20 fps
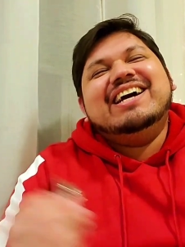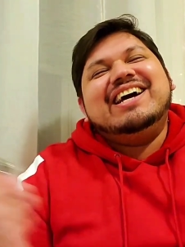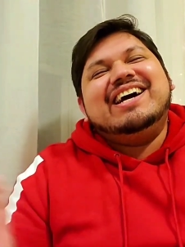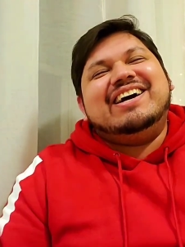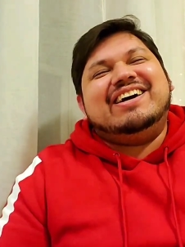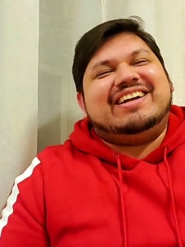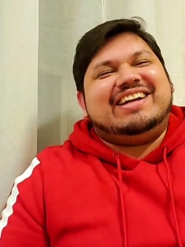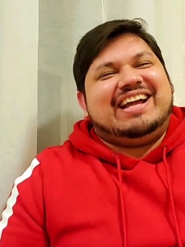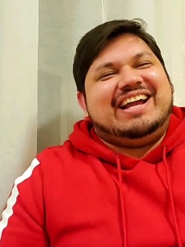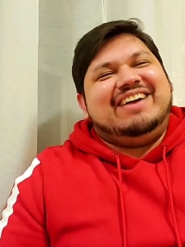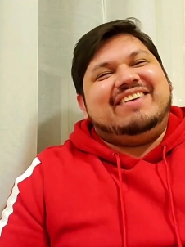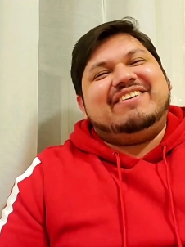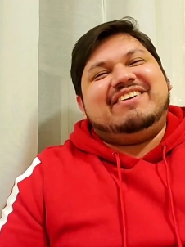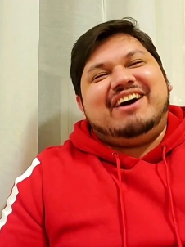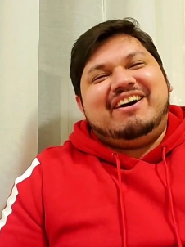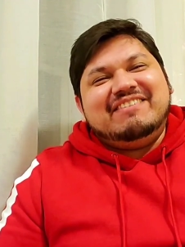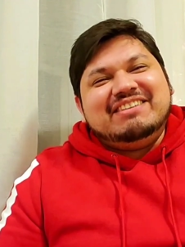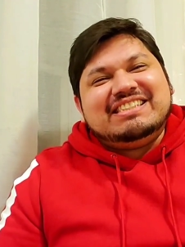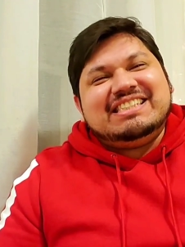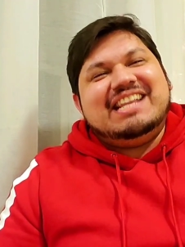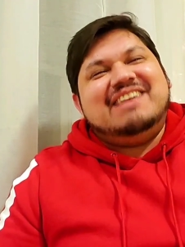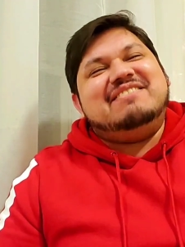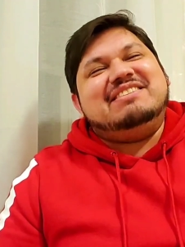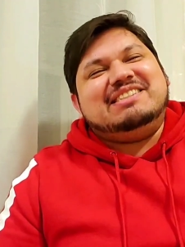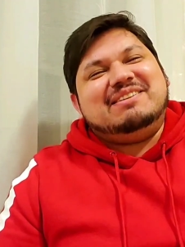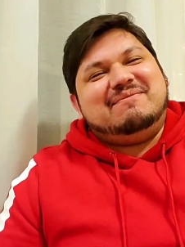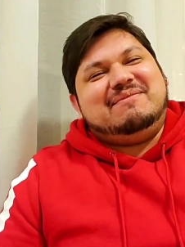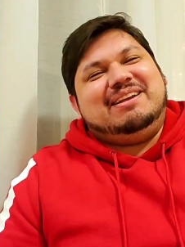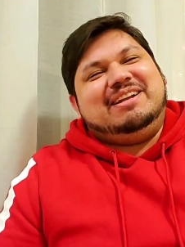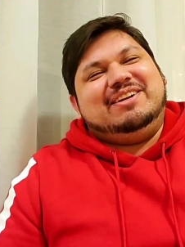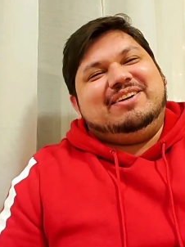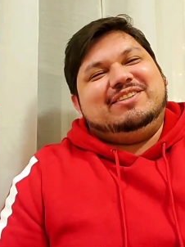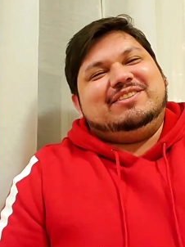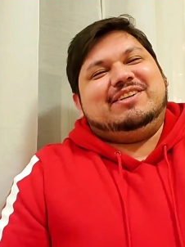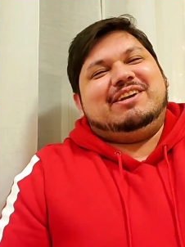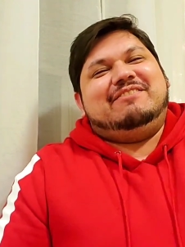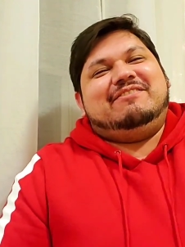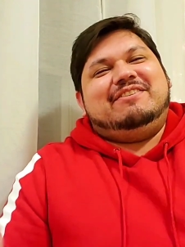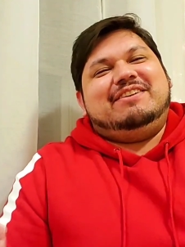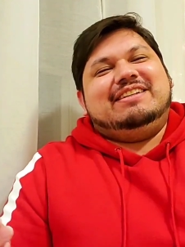Okay, obviously that was a Mean Girls
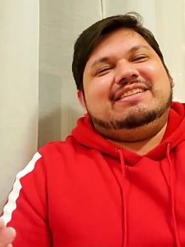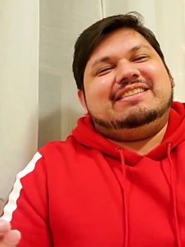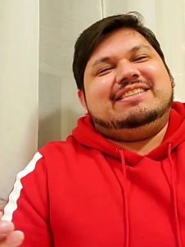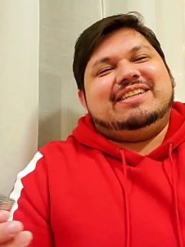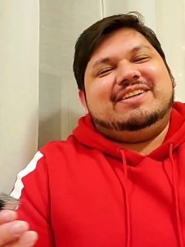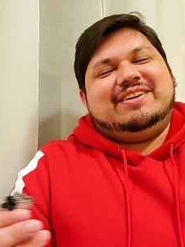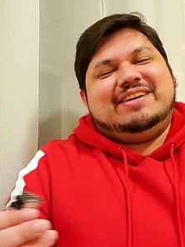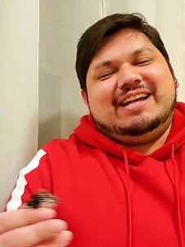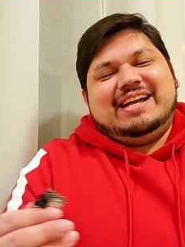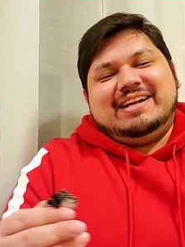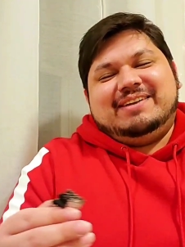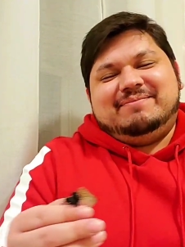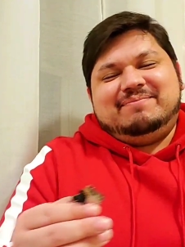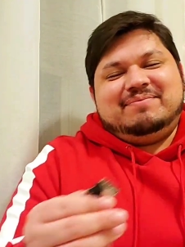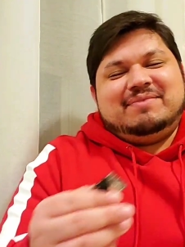reference. Okay.